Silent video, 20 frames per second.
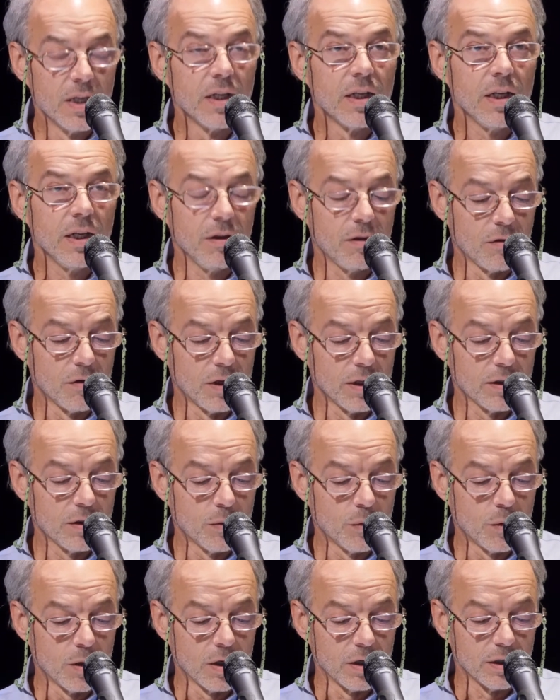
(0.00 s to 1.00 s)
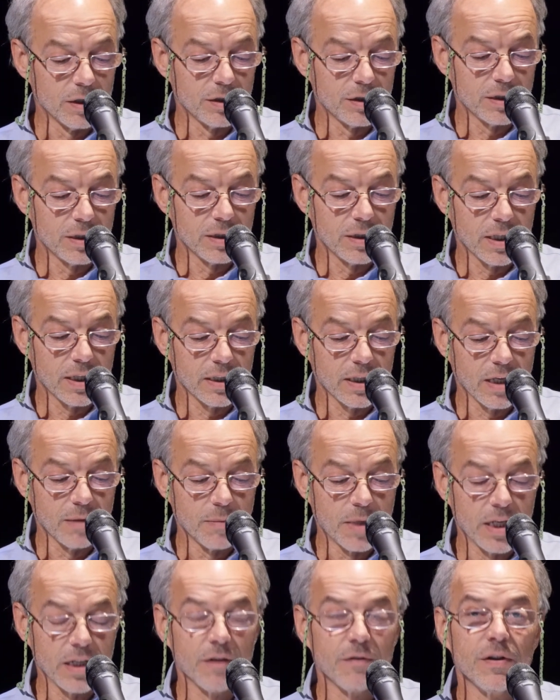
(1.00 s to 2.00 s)
He thought the worst, that they
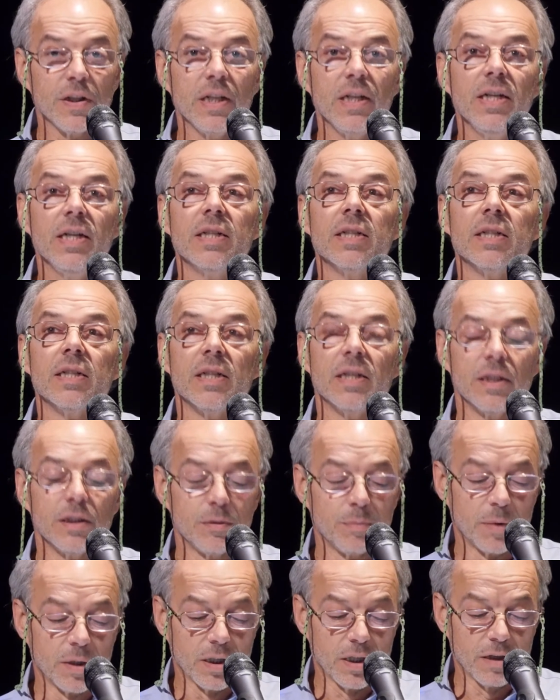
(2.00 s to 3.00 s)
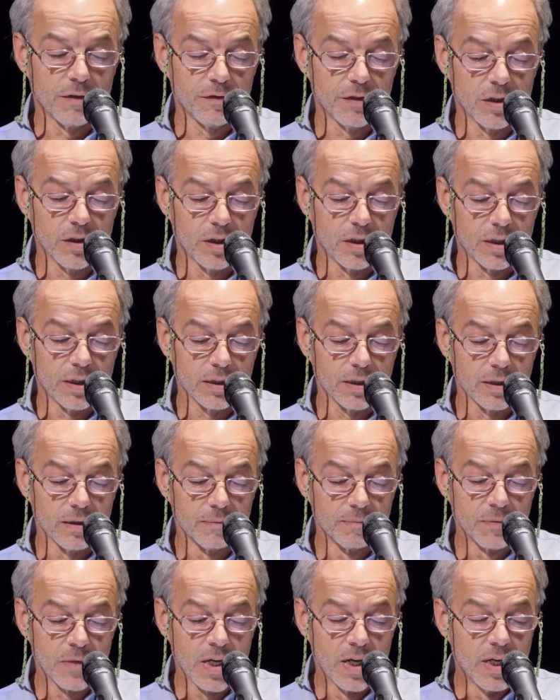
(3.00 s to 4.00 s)
might have eaten his beloved dog.
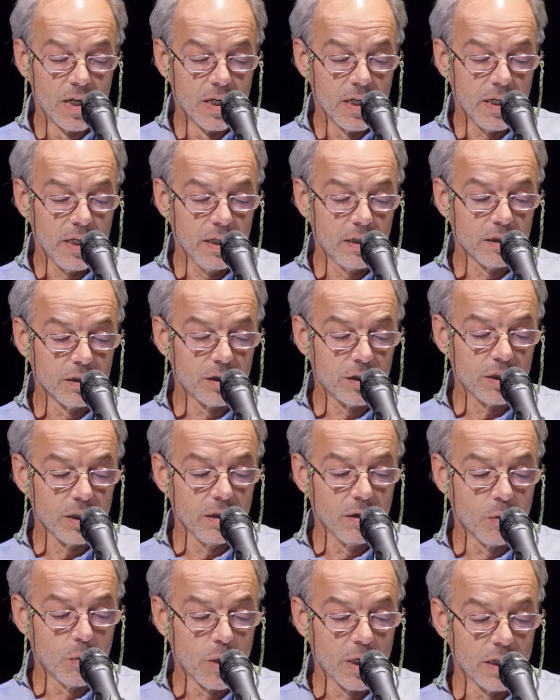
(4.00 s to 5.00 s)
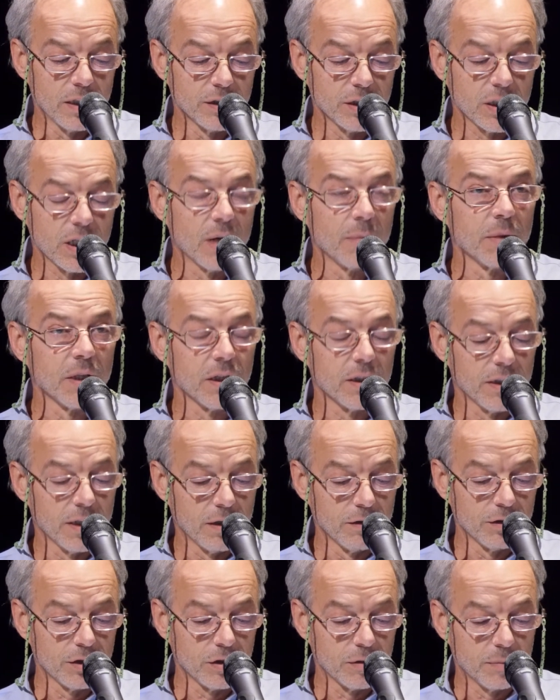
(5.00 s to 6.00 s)
He could see the whales coming
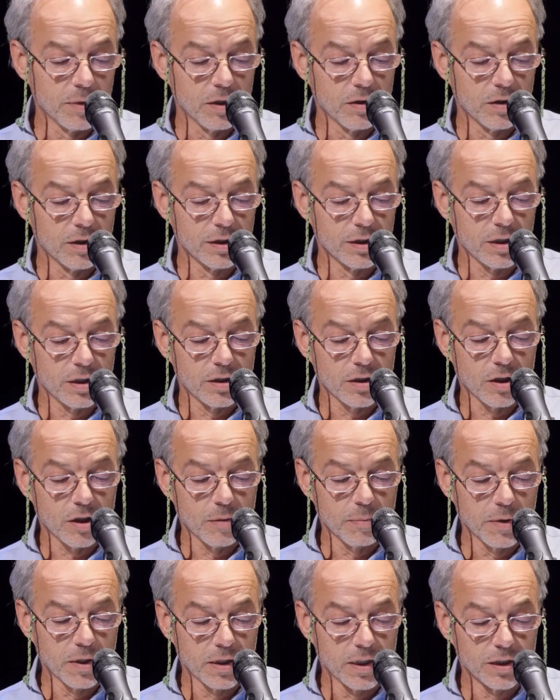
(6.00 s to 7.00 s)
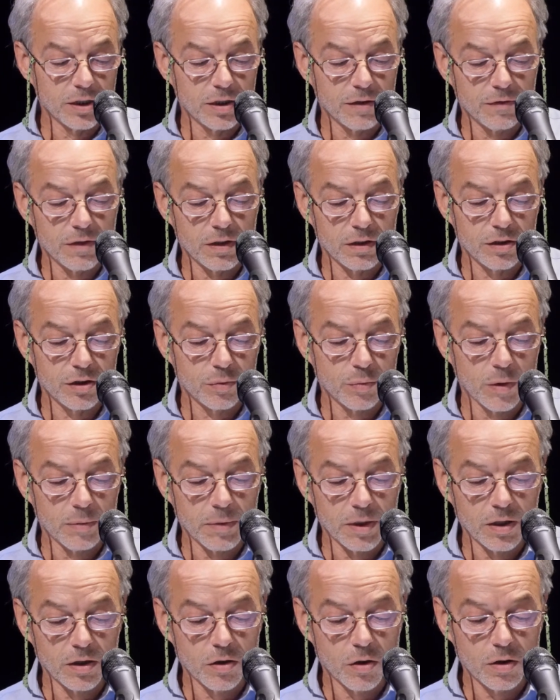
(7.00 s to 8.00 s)
closer because the turbulence of their
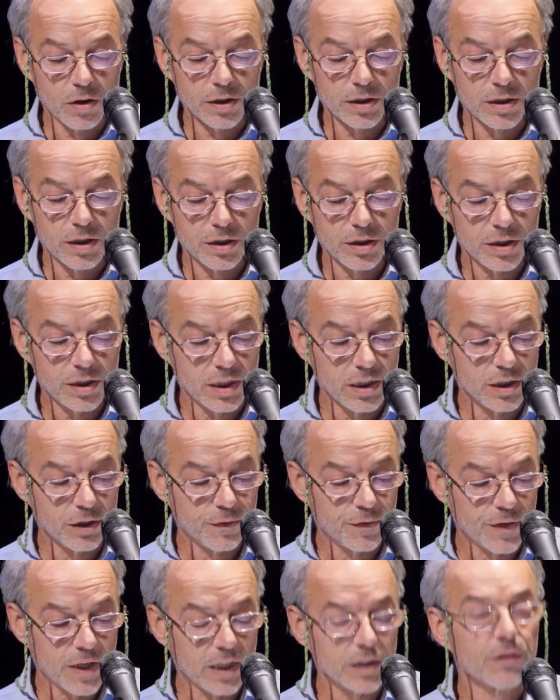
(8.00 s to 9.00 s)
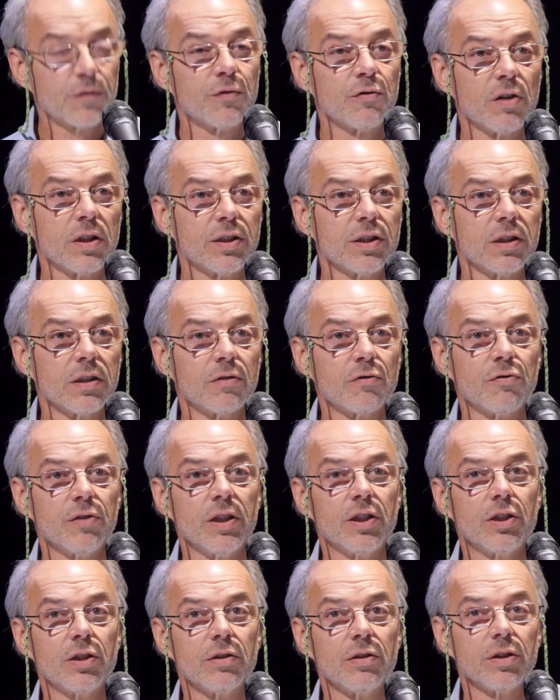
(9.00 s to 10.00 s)
swimming caused the sea's phosphorescent
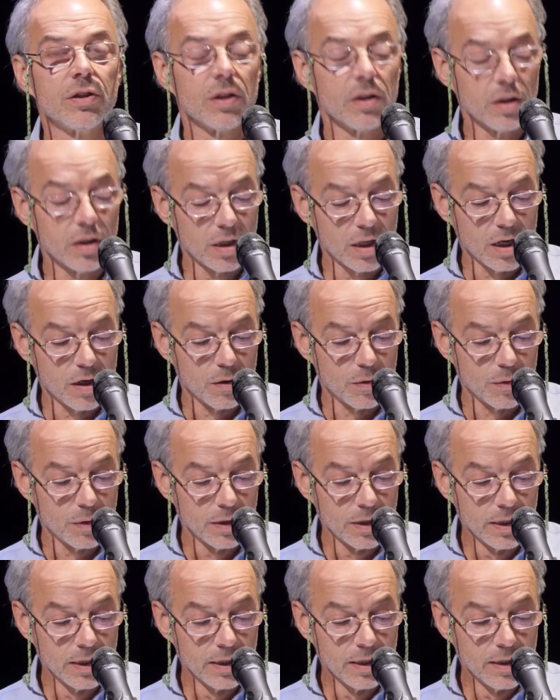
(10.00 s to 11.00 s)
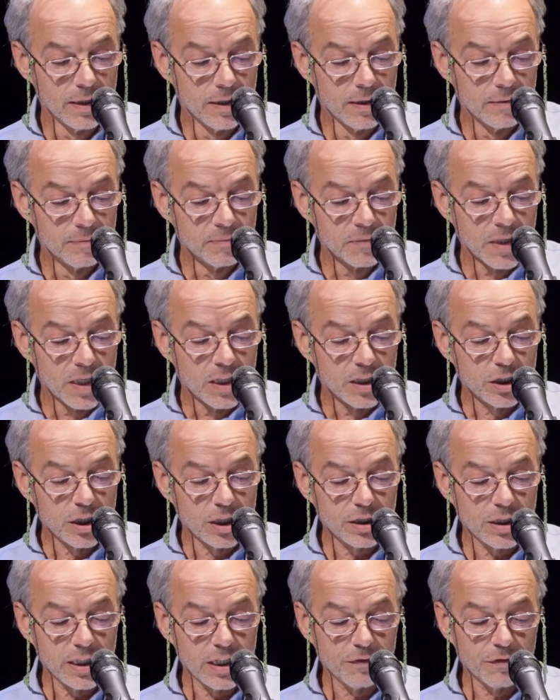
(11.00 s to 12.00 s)
creatures to glow.
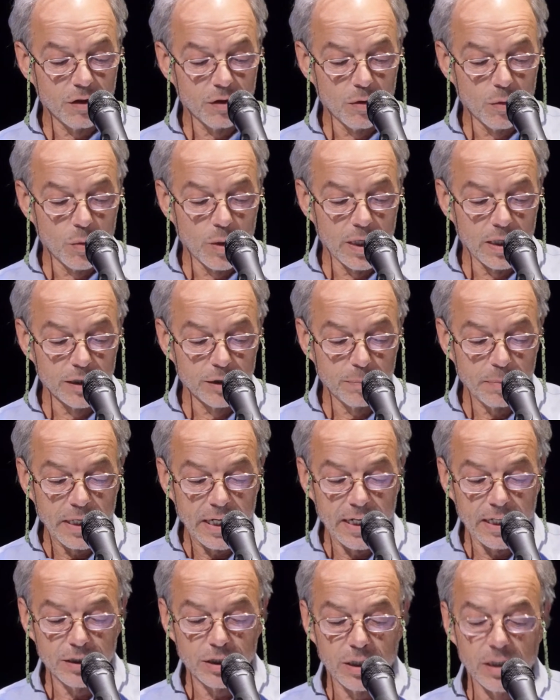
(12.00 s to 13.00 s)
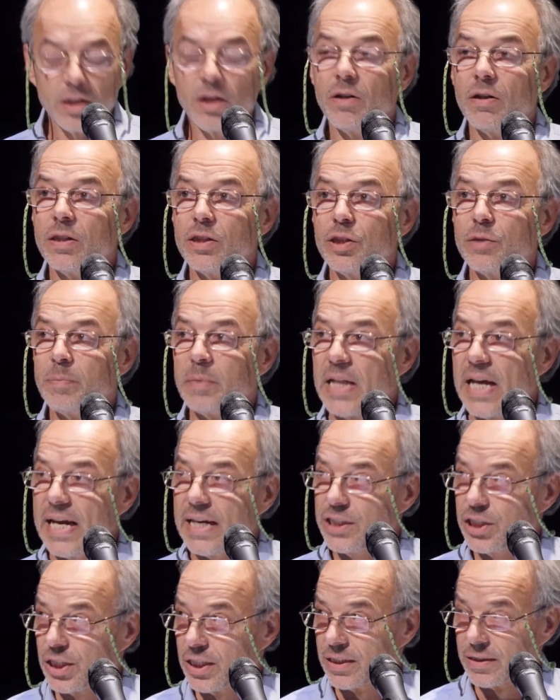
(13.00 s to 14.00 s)
Just after the whales passed, he heard
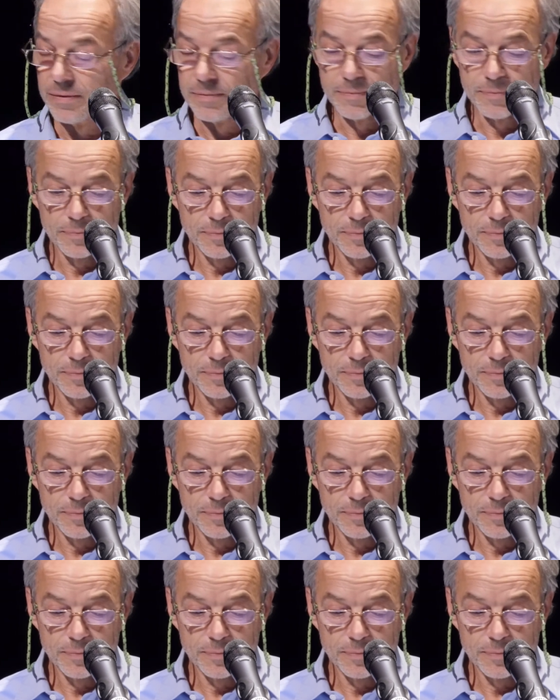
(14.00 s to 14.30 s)
splashing.